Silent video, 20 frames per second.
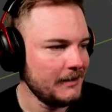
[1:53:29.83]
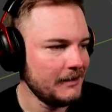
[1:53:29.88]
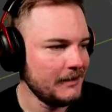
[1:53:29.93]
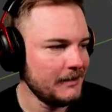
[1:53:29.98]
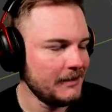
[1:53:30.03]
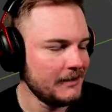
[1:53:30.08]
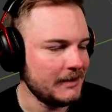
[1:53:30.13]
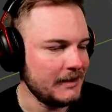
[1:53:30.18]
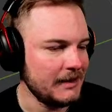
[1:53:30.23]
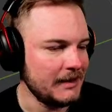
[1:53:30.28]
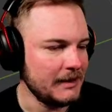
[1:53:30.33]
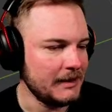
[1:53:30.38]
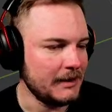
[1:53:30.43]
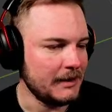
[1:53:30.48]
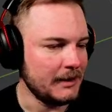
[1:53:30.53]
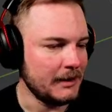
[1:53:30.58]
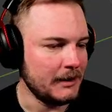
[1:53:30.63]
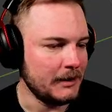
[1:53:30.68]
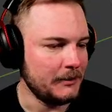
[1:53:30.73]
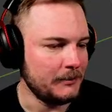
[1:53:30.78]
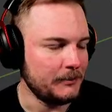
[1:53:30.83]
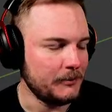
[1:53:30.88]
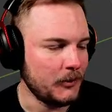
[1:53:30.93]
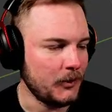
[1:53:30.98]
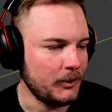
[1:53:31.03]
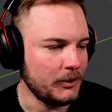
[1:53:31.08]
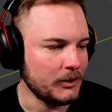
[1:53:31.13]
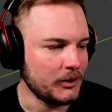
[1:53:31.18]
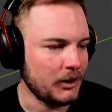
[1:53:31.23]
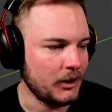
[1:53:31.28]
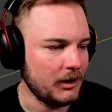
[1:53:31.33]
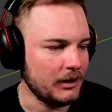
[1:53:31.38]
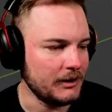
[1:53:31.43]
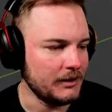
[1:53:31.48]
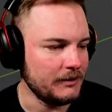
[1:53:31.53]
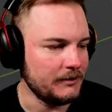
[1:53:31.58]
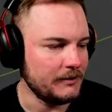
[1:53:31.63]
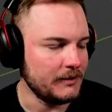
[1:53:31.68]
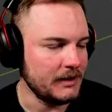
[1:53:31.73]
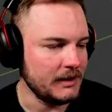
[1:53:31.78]
what do you call it?
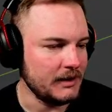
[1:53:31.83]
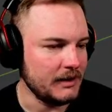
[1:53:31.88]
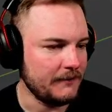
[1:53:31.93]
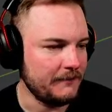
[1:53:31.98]
The